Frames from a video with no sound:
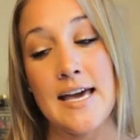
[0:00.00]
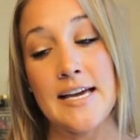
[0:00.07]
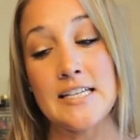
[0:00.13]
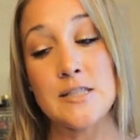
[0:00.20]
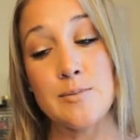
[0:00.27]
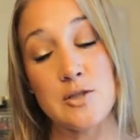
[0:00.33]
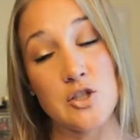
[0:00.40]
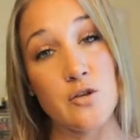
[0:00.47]

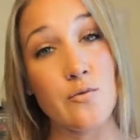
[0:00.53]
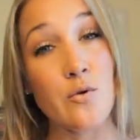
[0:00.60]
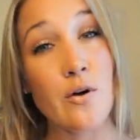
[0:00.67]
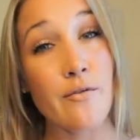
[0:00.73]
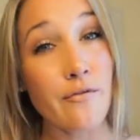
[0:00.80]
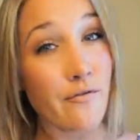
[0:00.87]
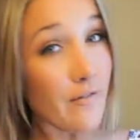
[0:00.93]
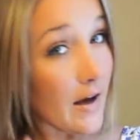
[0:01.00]
especially if you
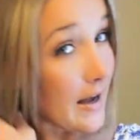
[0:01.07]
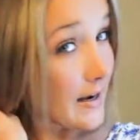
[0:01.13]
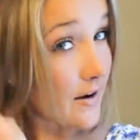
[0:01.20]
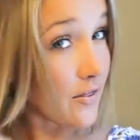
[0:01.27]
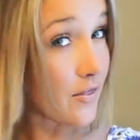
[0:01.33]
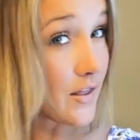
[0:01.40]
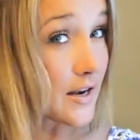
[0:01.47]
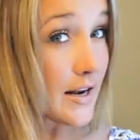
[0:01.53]
have
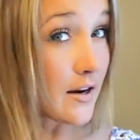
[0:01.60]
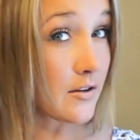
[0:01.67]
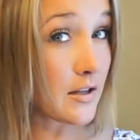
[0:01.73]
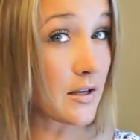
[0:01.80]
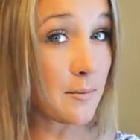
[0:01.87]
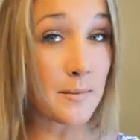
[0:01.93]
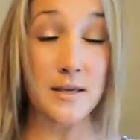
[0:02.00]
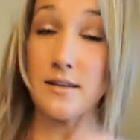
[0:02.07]
fine, thin hair
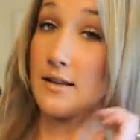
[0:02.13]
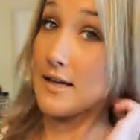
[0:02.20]
like me.